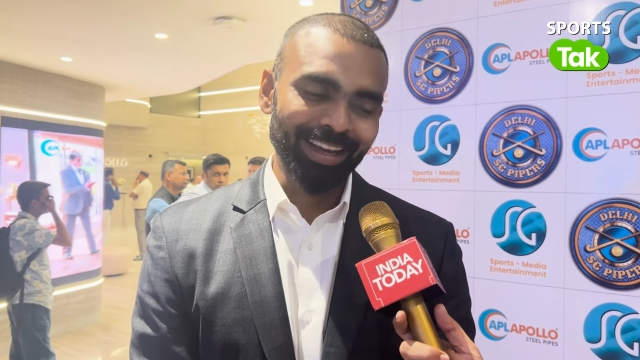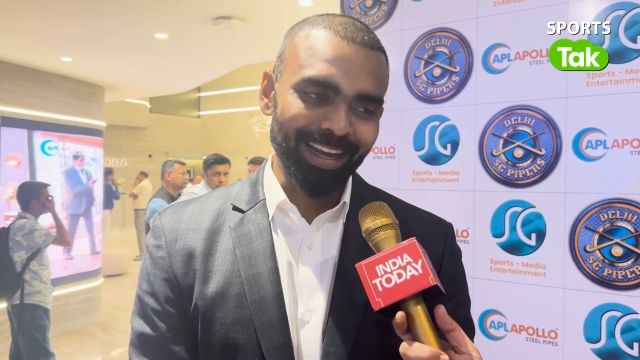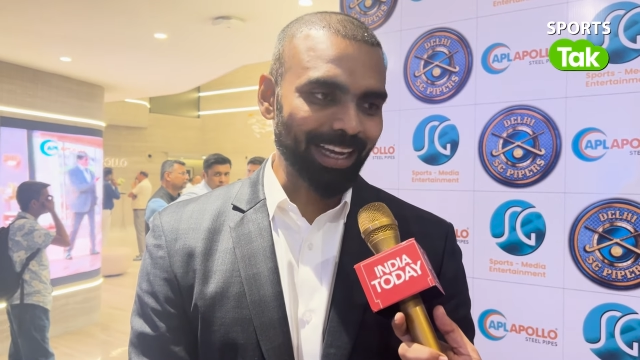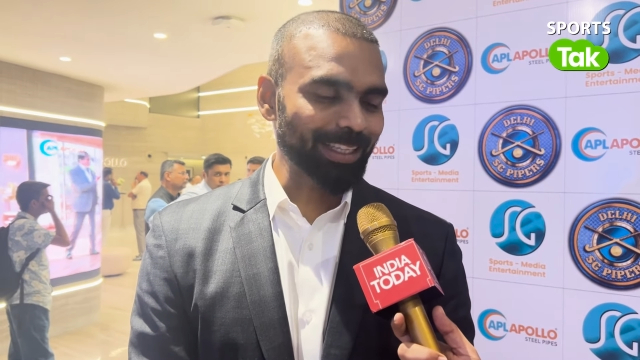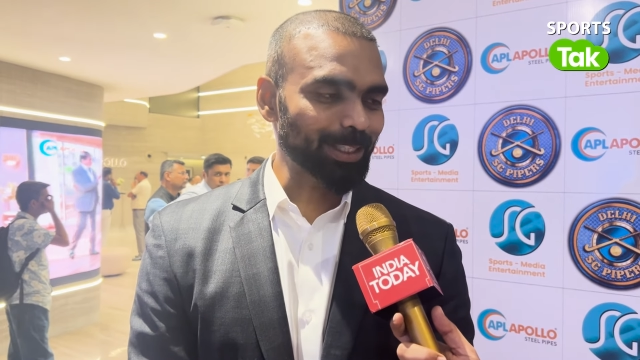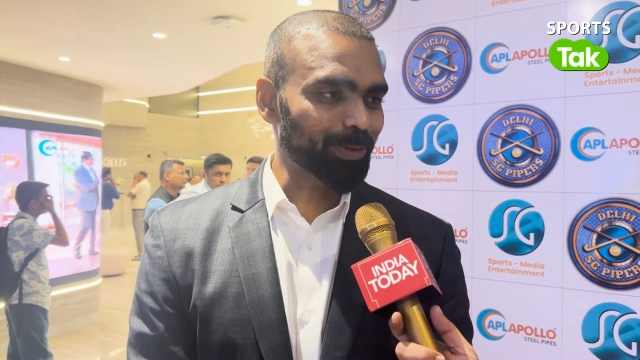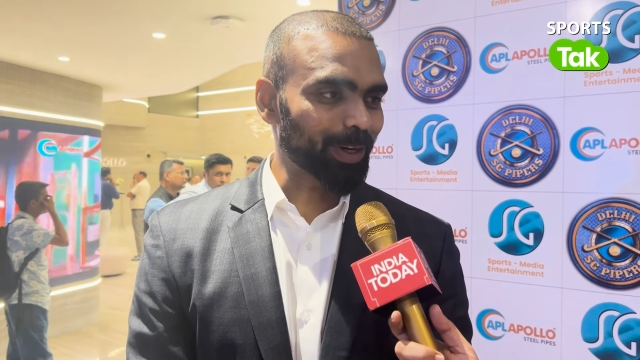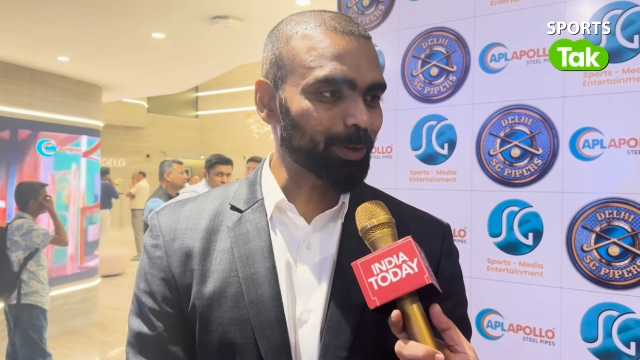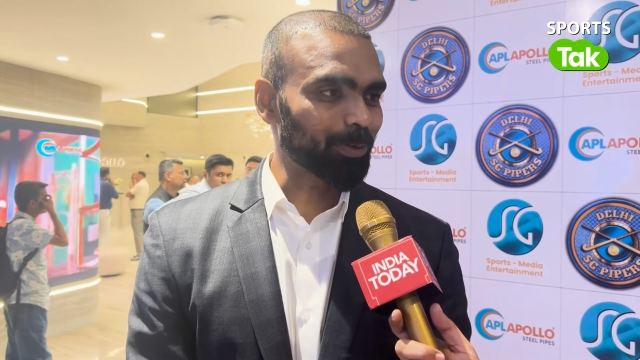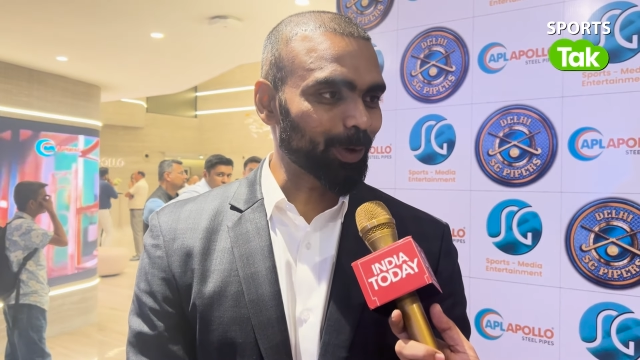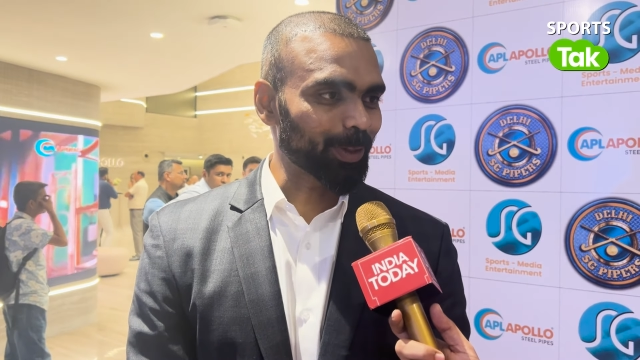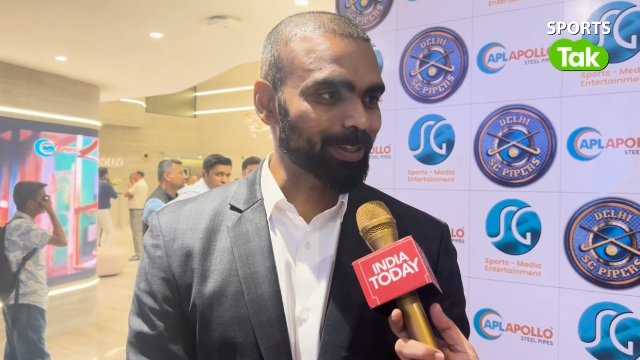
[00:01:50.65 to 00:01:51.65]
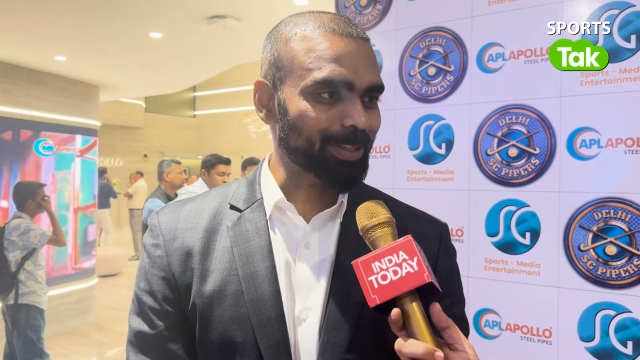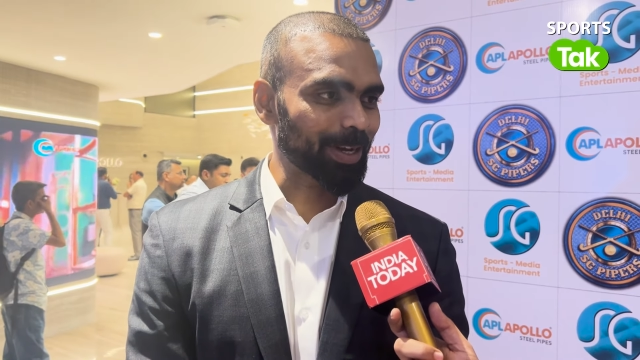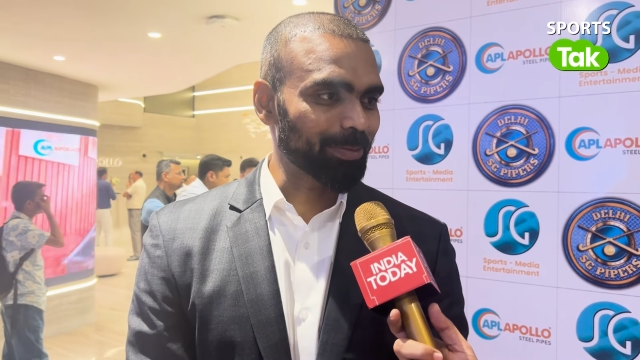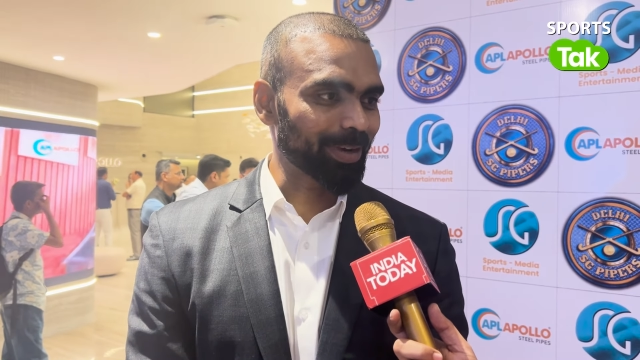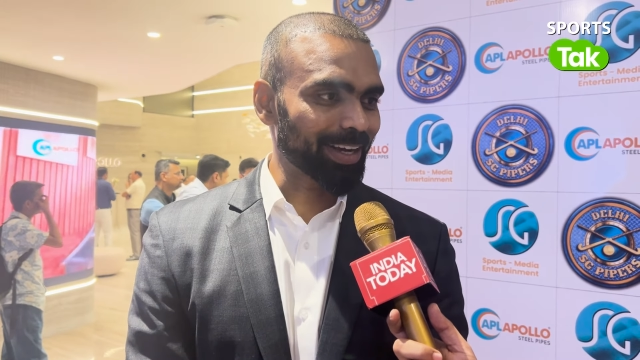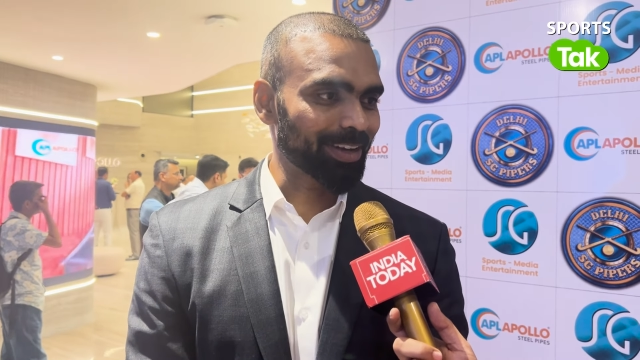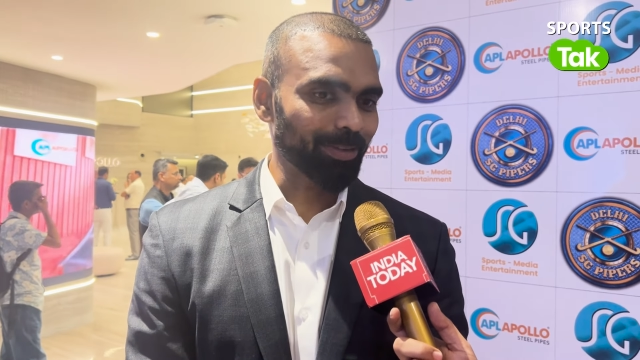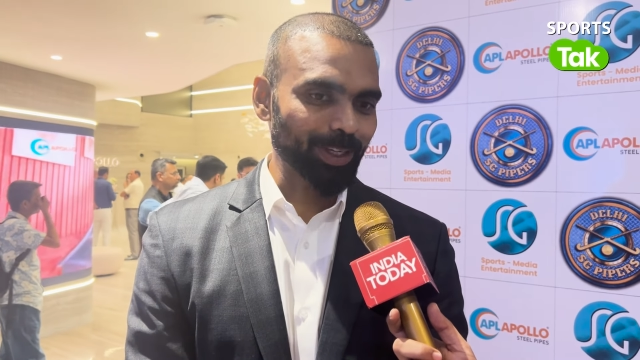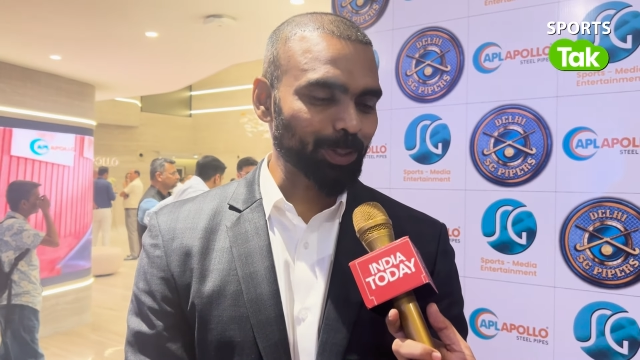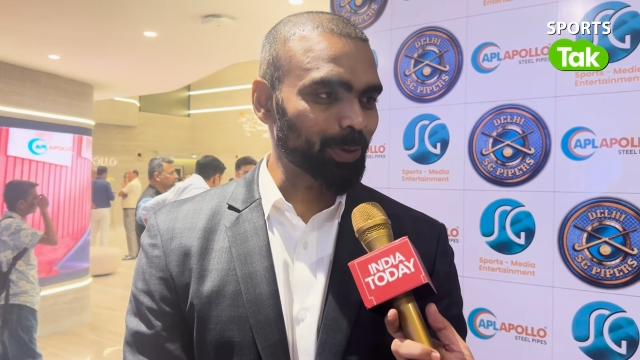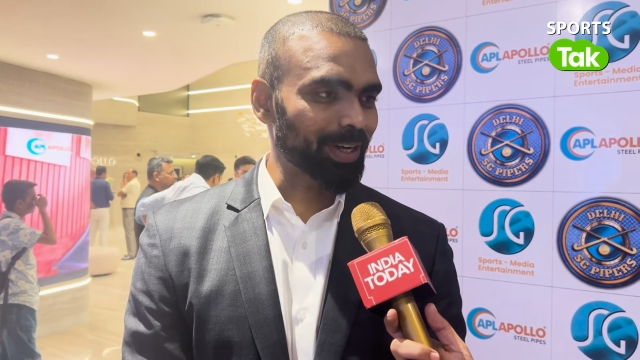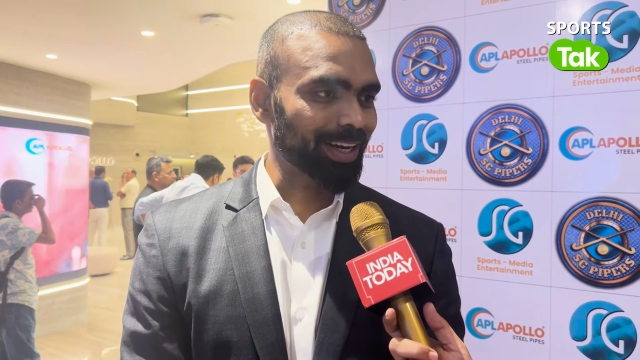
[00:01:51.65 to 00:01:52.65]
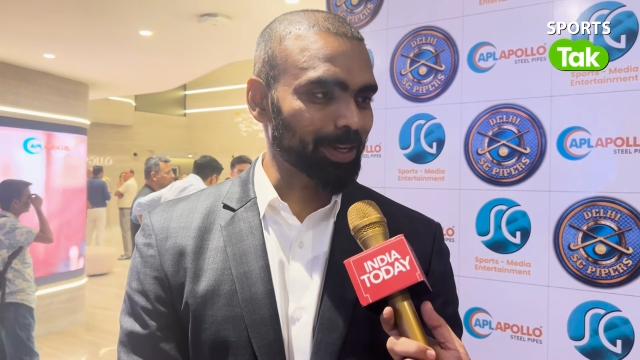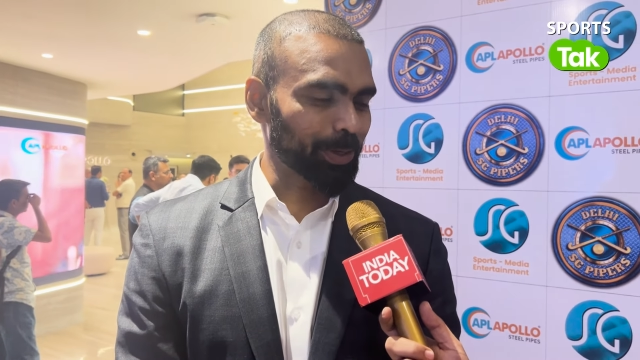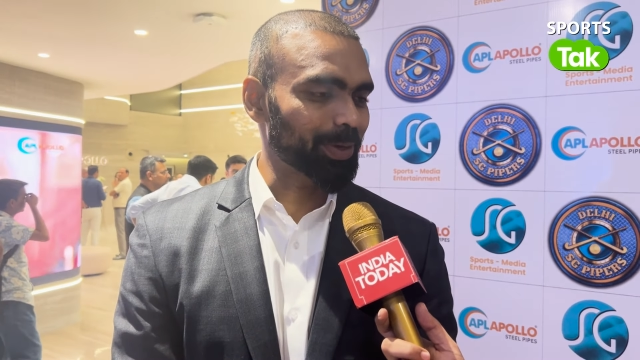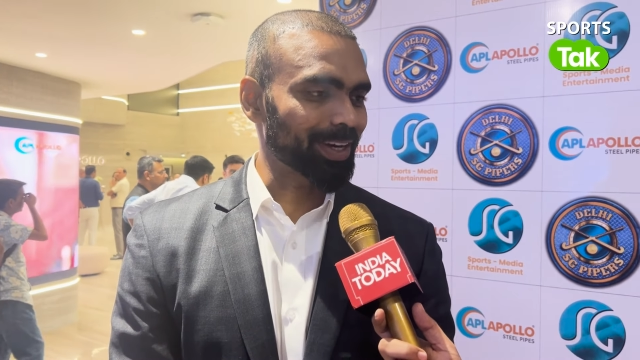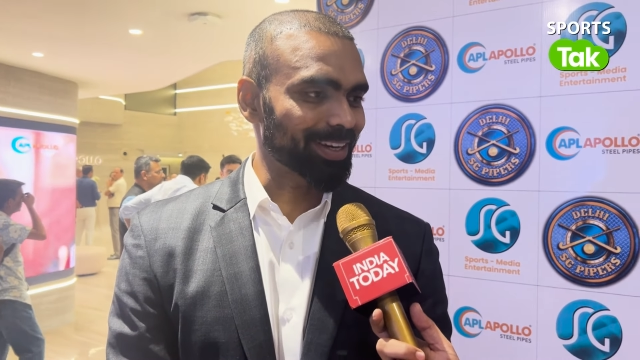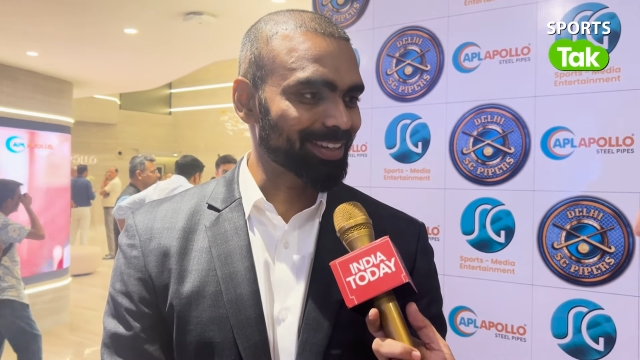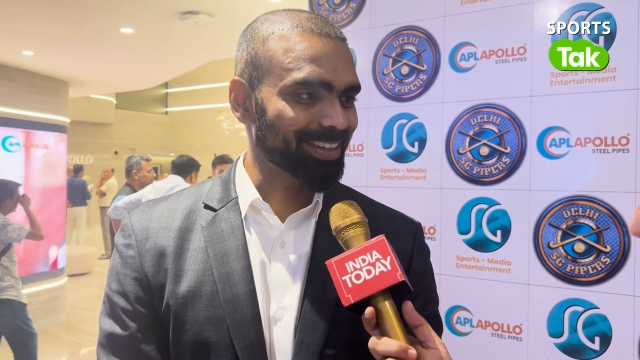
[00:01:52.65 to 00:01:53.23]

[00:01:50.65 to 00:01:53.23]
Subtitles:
I just want to follow the Sreebhai. Once you're done, you're done.